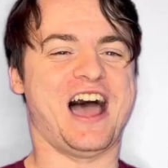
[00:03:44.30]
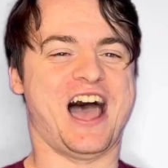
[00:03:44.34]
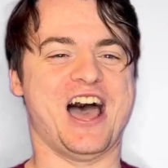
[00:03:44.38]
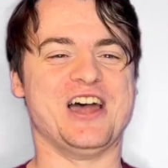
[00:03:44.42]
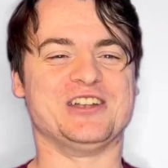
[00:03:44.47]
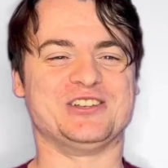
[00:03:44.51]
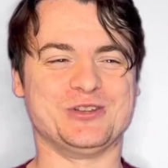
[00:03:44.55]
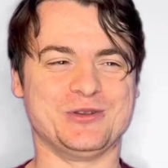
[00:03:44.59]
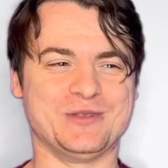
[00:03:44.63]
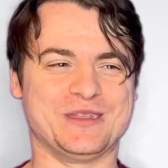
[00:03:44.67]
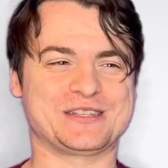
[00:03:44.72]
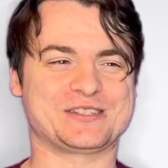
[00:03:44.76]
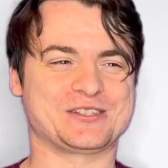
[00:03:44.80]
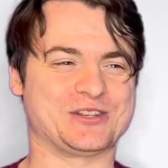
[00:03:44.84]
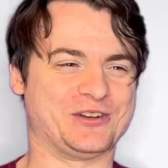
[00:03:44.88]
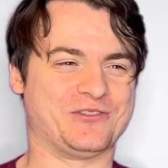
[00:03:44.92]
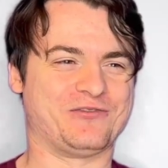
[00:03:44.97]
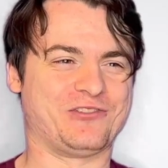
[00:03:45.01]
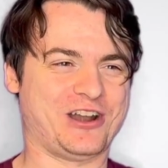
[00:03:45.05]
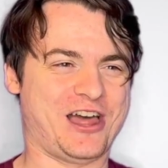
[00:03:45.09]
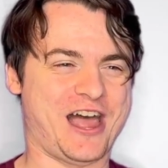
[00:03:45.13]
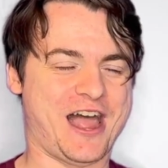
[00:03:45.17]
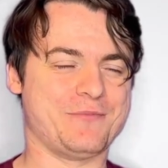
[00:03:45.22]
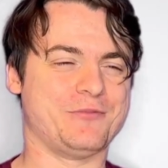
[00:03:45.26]
do this on a
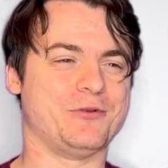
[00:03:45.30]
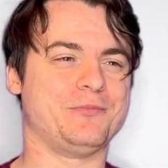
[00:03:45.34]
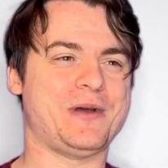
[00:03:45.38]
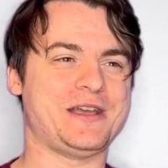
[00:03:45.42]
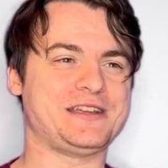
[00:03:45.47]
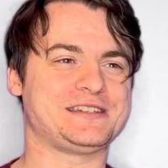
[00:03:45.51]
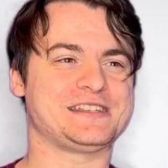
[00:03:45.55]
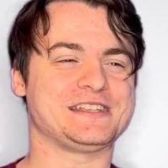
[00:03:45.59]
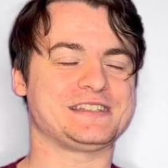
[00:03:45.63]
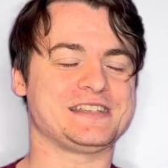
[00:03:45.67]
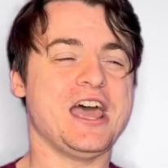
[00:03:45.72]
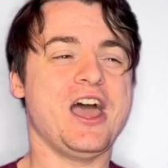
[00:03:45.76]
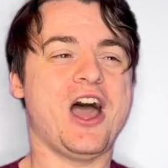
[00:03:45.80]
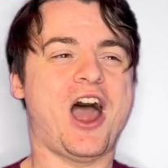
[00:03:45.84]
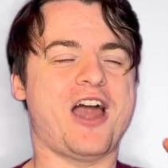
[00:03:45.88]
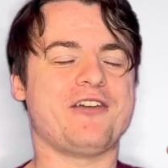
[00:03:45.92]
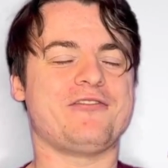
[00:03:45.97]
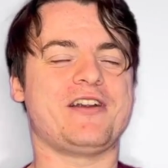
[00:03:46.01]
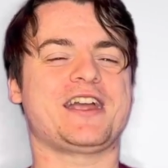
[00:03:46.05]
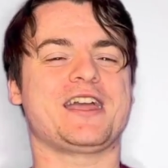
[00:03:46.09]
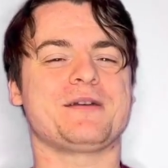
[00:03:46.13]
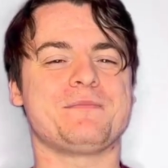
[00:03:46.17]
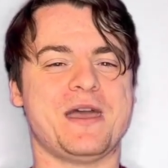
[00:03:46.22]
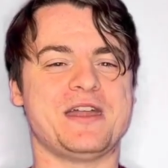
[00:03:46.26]
reliable basis, I
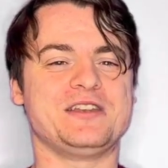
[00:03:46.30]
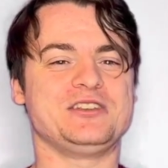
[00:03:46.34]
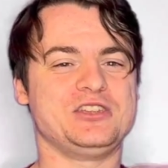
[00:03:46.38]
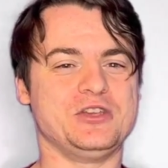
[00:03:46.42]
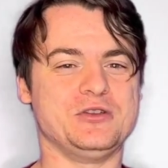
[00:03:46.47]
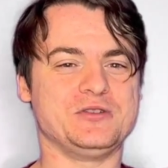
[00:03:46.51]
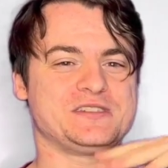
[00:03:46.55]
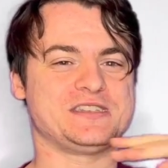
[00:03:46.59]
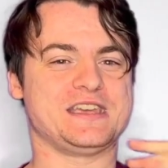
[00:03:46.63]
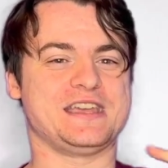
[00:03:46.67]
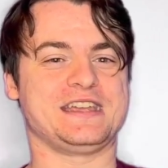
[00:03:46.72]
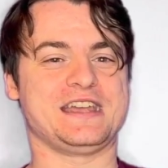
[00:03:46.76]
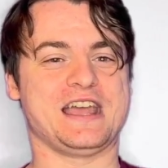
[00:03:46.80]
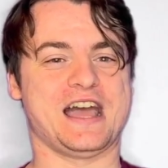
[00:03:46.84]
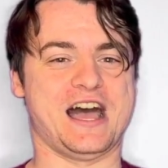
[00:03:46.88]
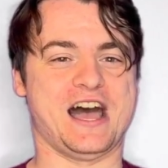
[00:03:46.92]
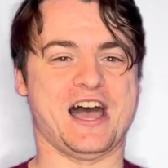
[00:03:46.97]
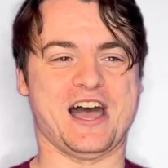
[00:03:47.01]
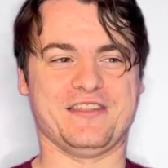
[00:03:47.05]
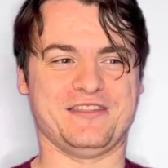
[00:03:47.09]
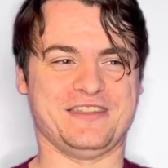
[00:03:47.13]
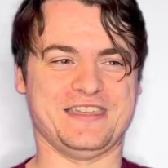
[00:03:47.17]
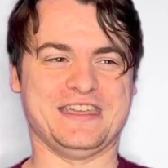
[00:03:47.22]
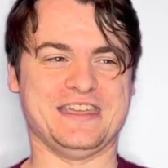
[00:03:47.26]
recommend using
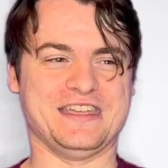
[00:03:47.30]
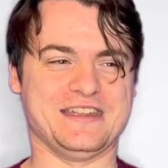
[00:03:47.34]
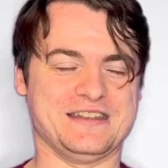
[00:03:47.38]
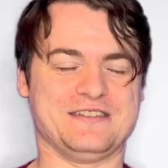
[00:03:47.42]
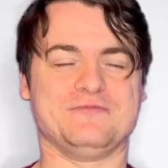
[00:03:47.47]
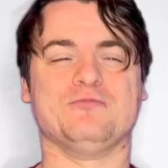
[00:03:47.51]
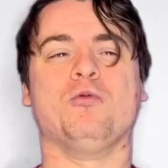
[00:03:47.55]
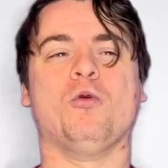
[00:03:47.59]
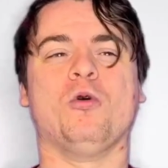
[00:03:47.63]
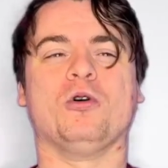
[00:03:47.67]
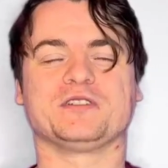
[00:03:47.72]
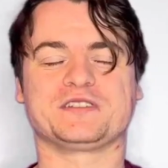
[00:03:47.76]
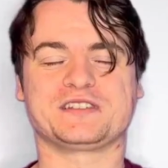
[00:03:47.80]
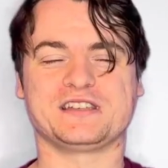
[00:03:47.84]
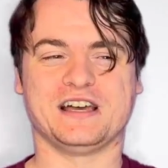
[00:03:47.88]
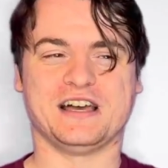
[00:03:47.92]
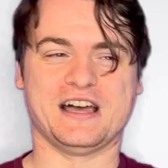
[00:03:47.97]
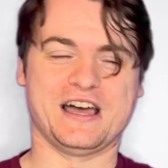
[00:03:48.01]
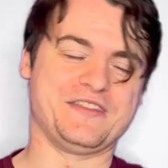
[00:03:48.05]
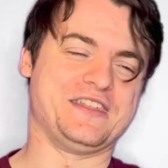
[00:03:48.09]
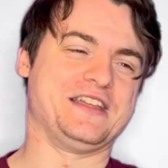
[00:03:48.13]
the